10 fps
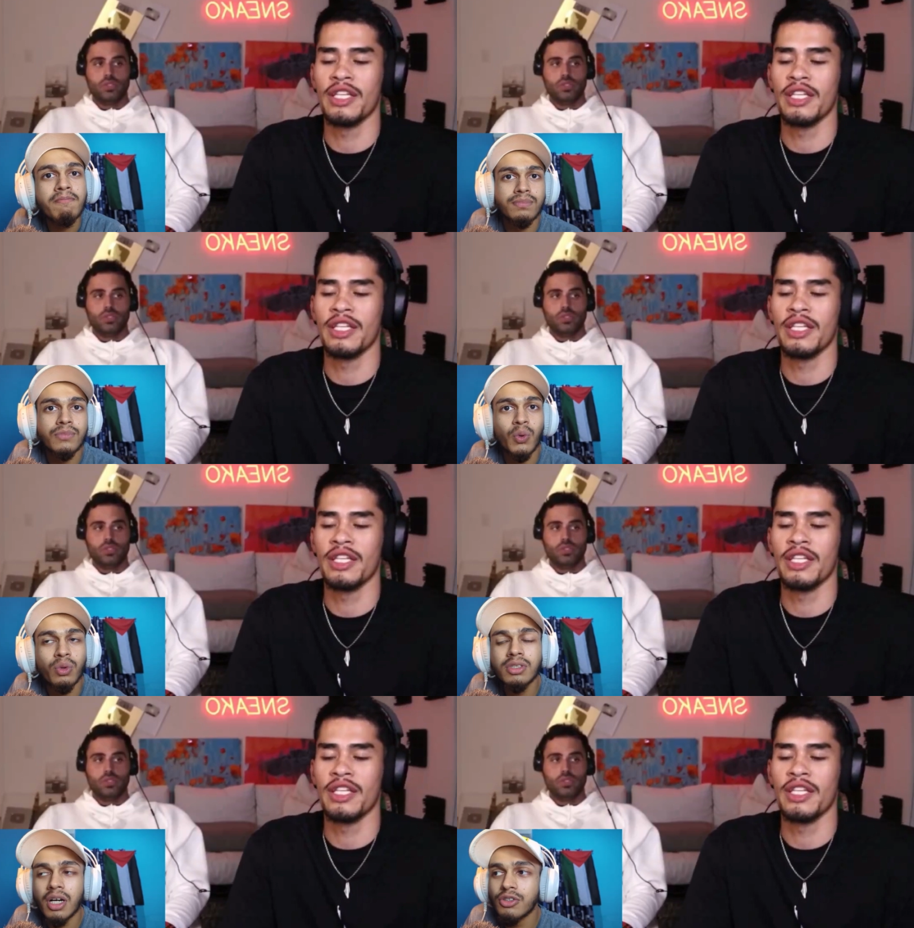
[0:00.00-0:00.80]
Speaker 1: We try
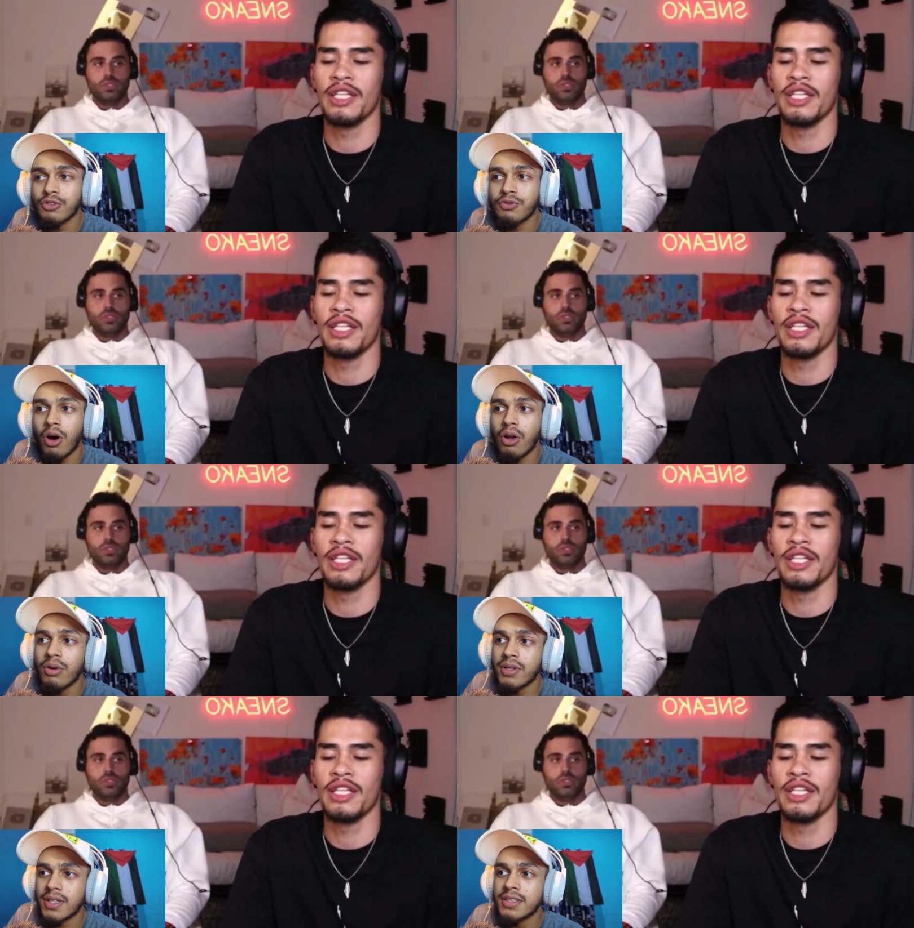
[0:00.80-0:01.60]
to follow
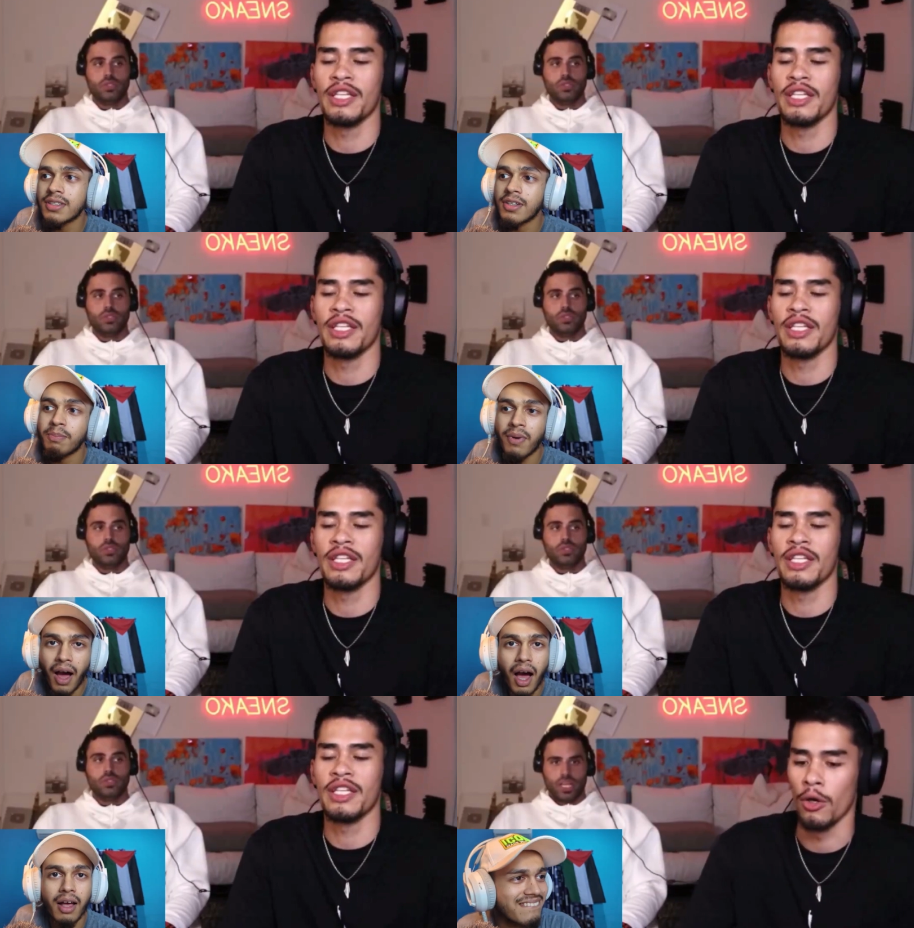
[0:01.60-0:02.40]
his uh, path.
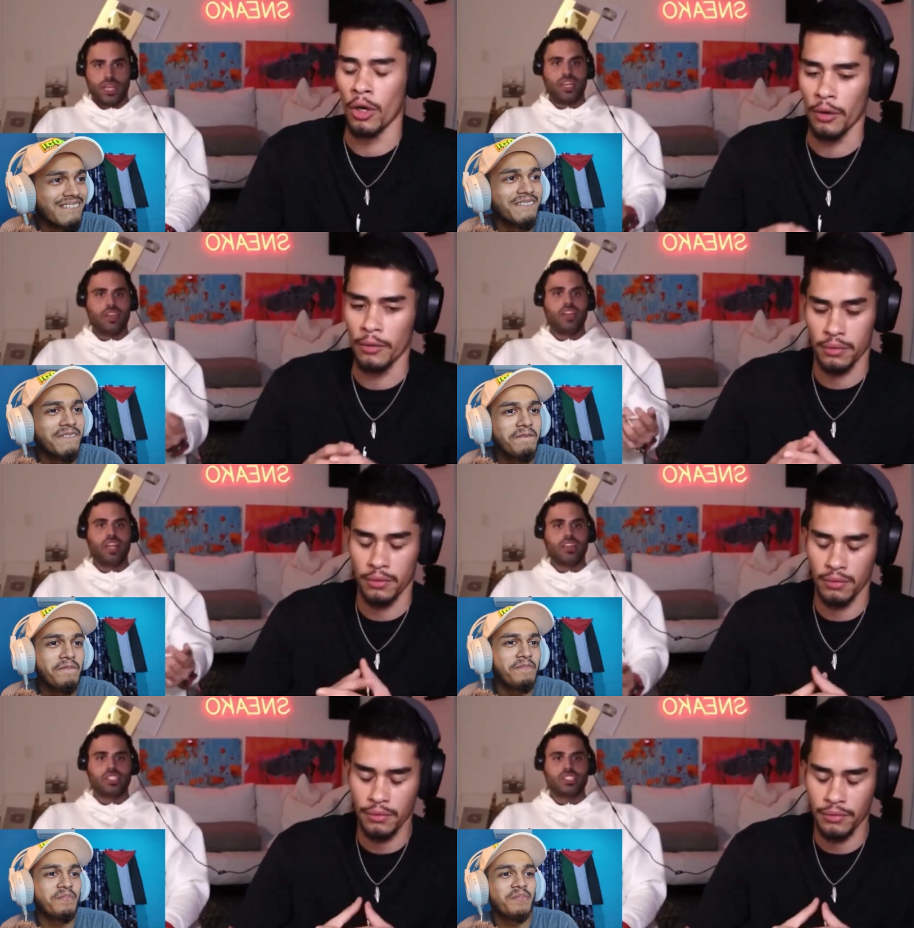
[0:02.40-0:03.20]
I think of it like
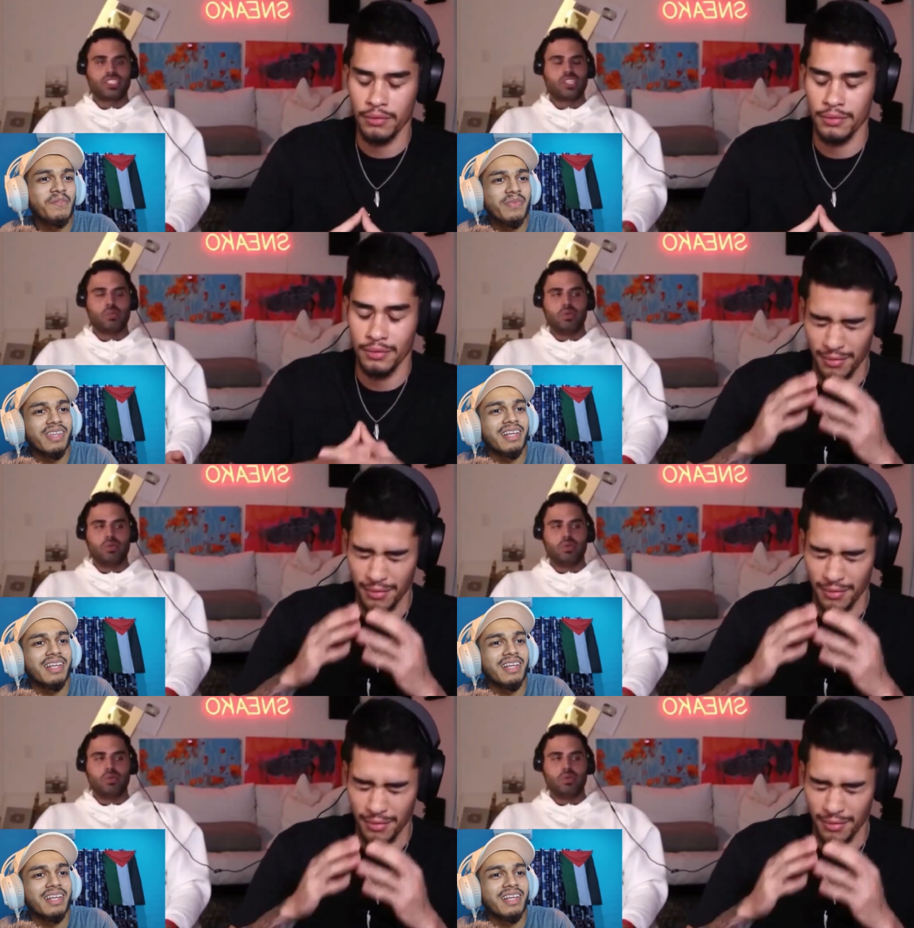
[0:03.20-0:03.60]
this: Is Khabib